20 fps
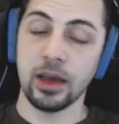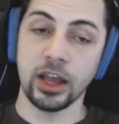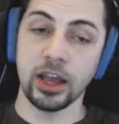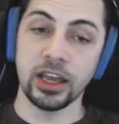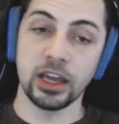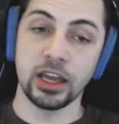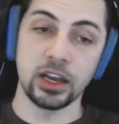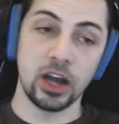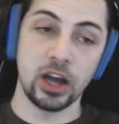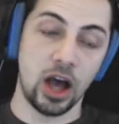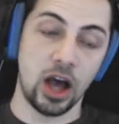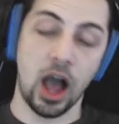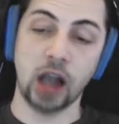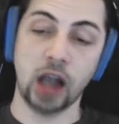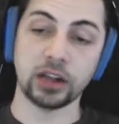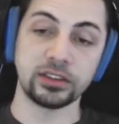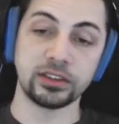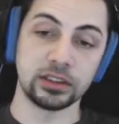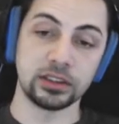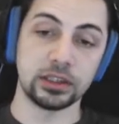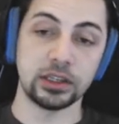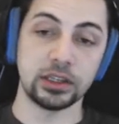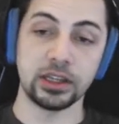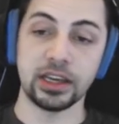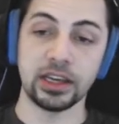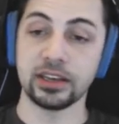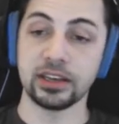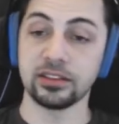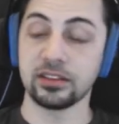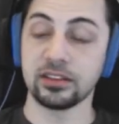in octal
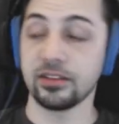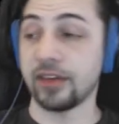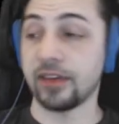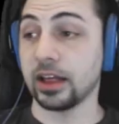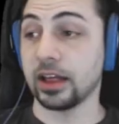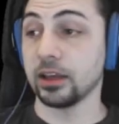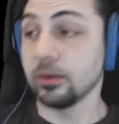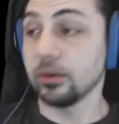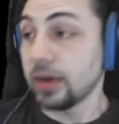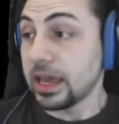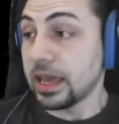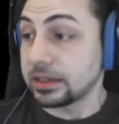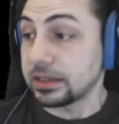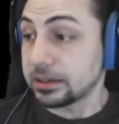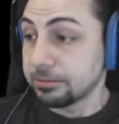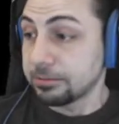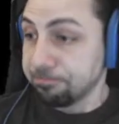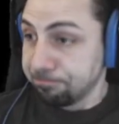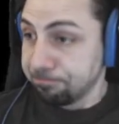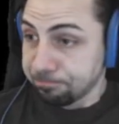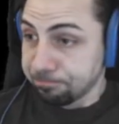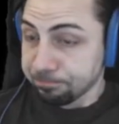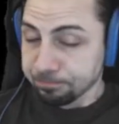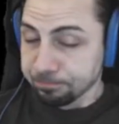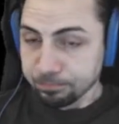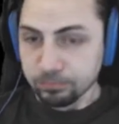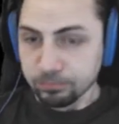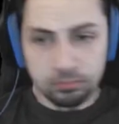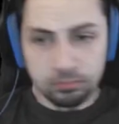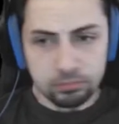is the value 8.
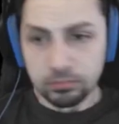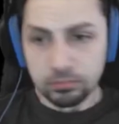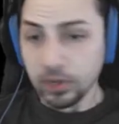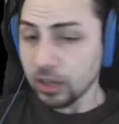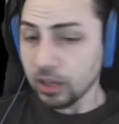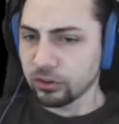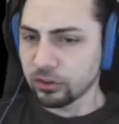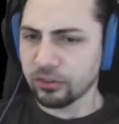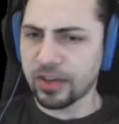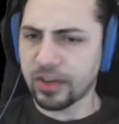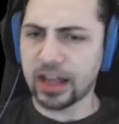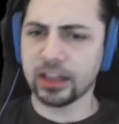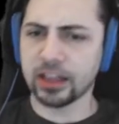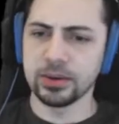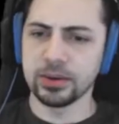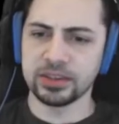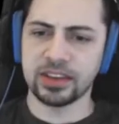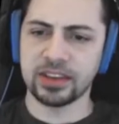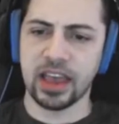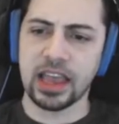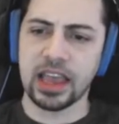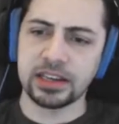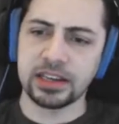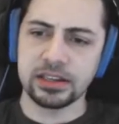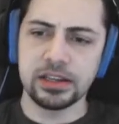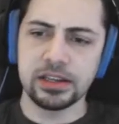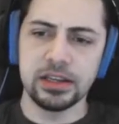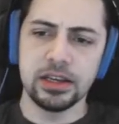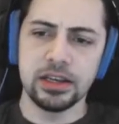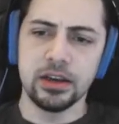So value is 8.
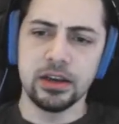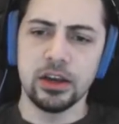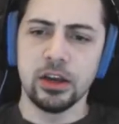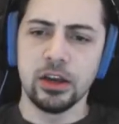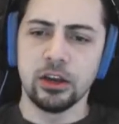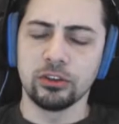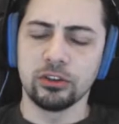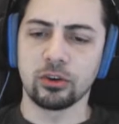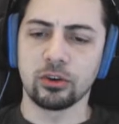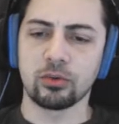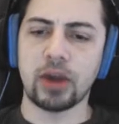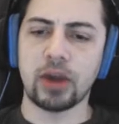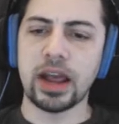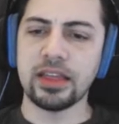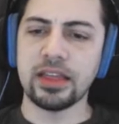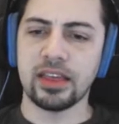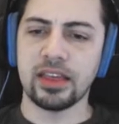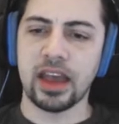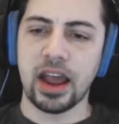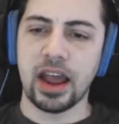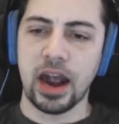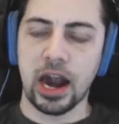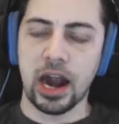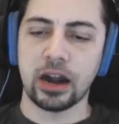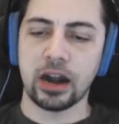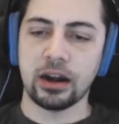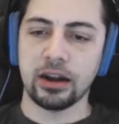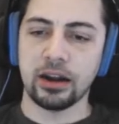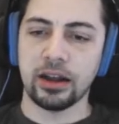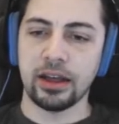So right
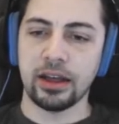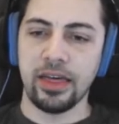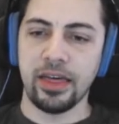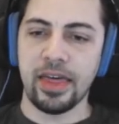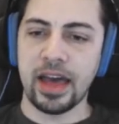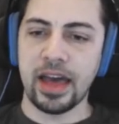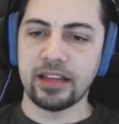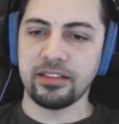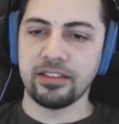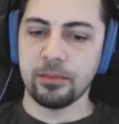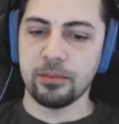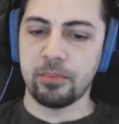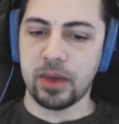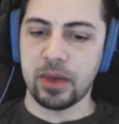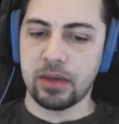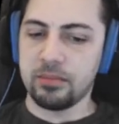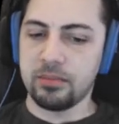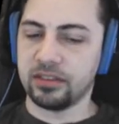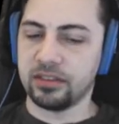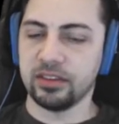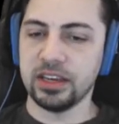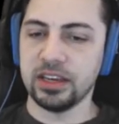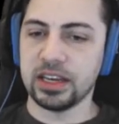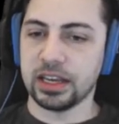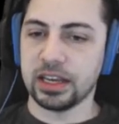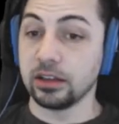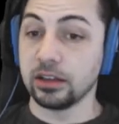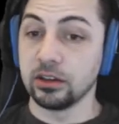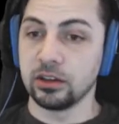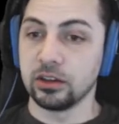there, that's a bit
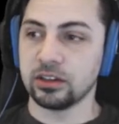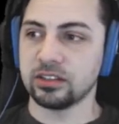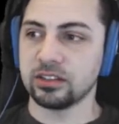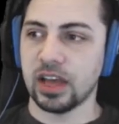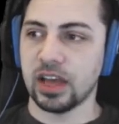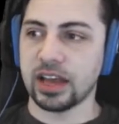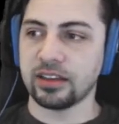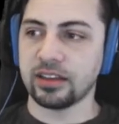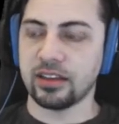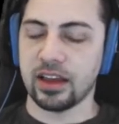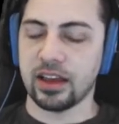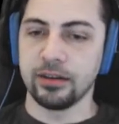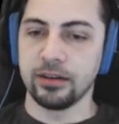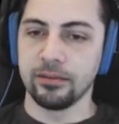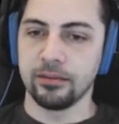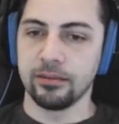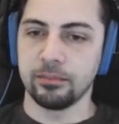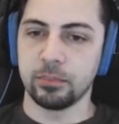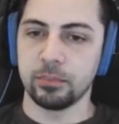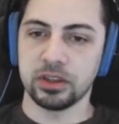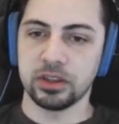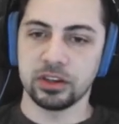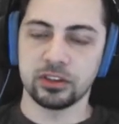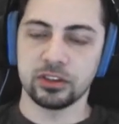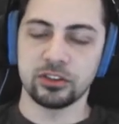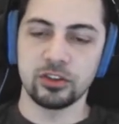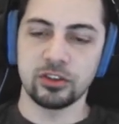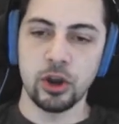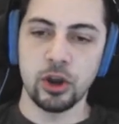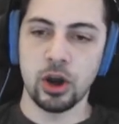misleading. It looks like 10, but
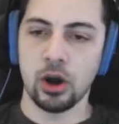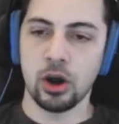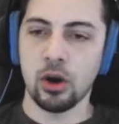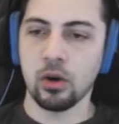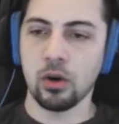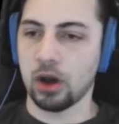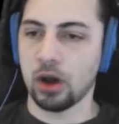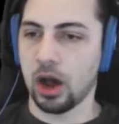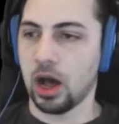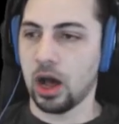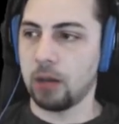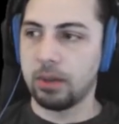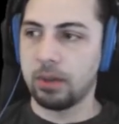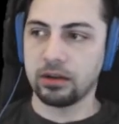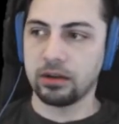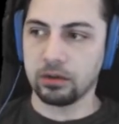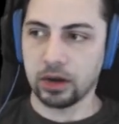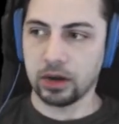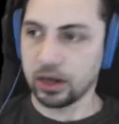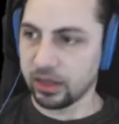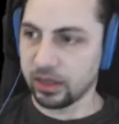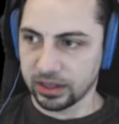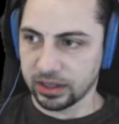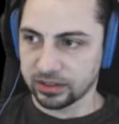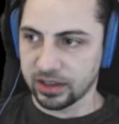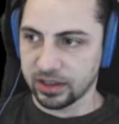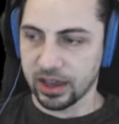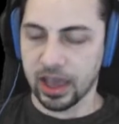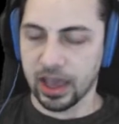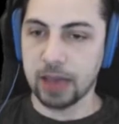there's no comment or anything
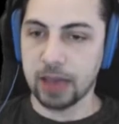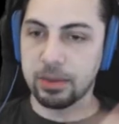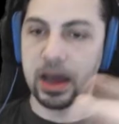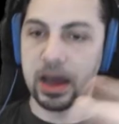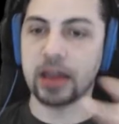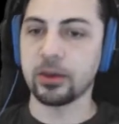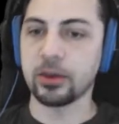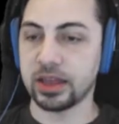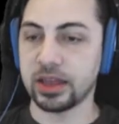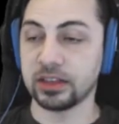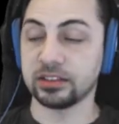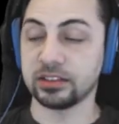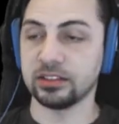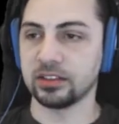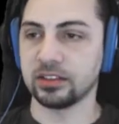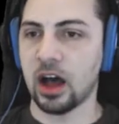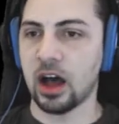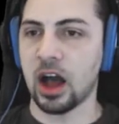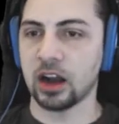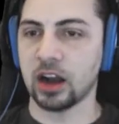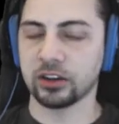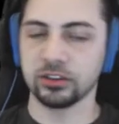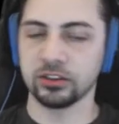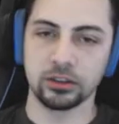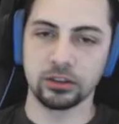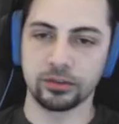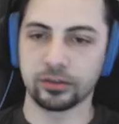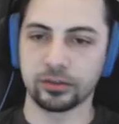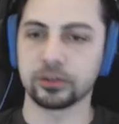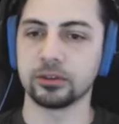saying, hey, by the way, this is
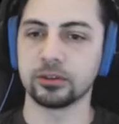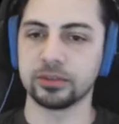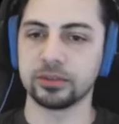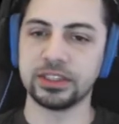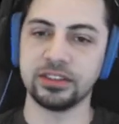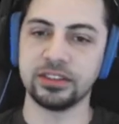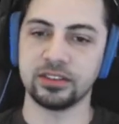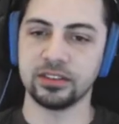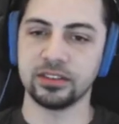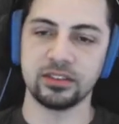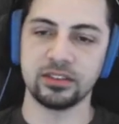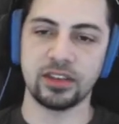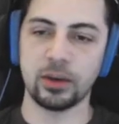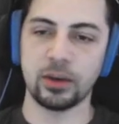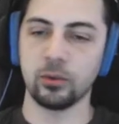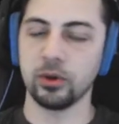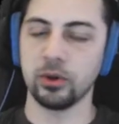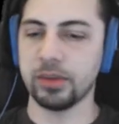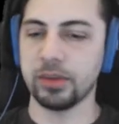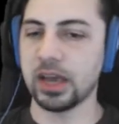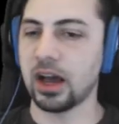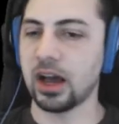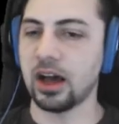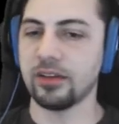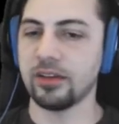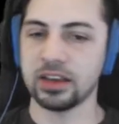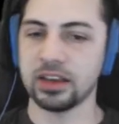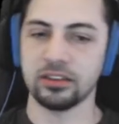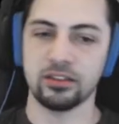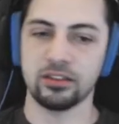octal for reasons that will be
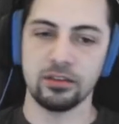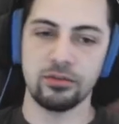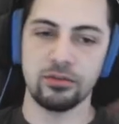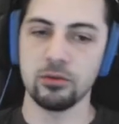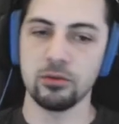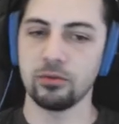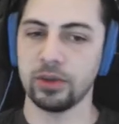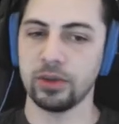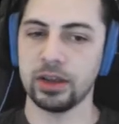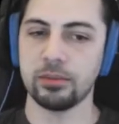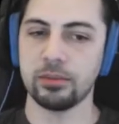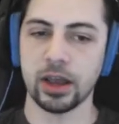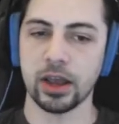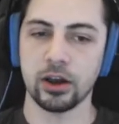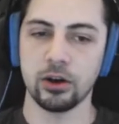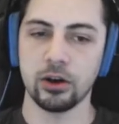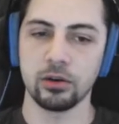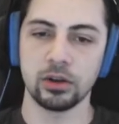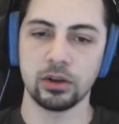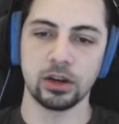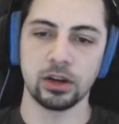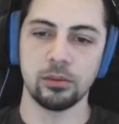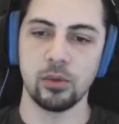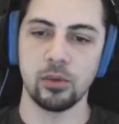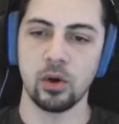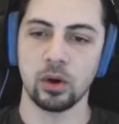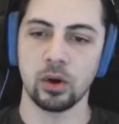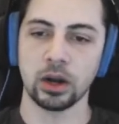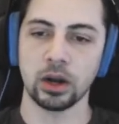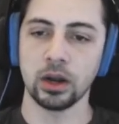obvious if you read my code a little
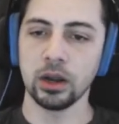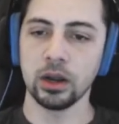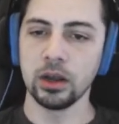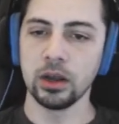more.